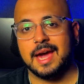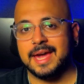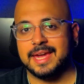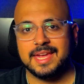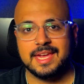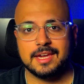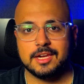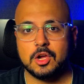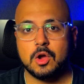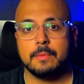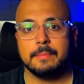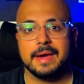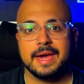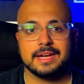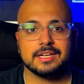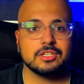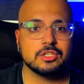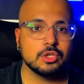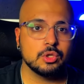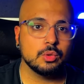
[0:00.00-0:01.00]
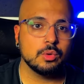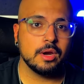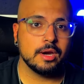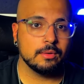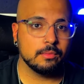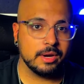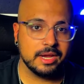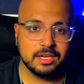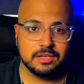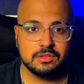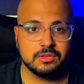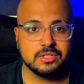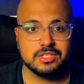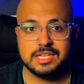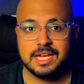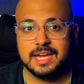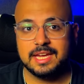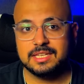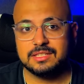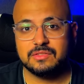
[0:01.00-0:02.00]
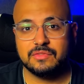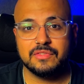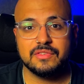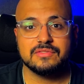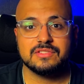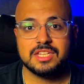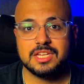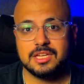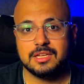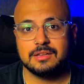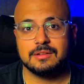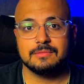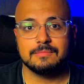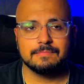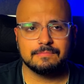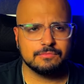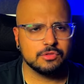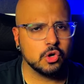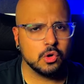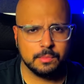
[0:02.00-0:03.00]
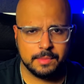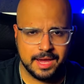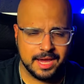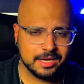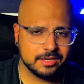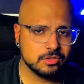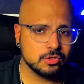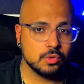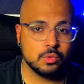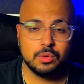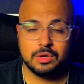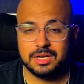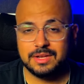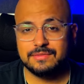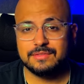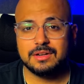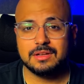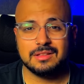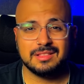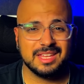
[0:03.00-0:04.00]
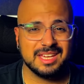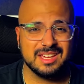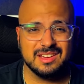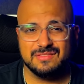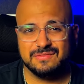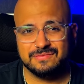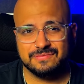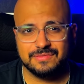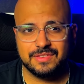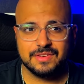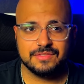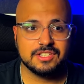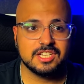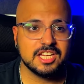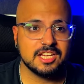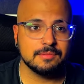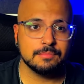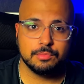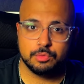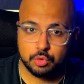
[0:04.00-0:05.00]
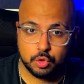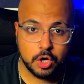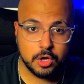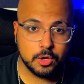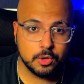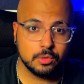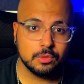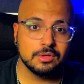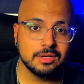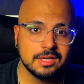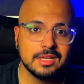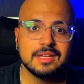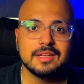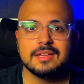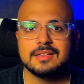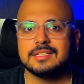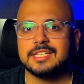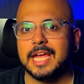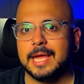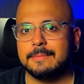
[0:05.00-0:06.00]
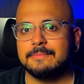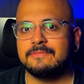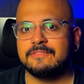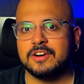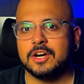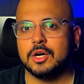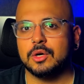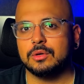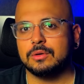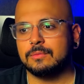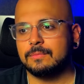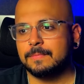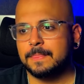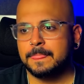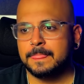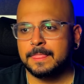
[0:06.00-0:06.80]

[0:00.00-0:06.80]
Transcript: I can't go back to a regular size fifteen Pro Max or even a, like a fifteen Pro type phone.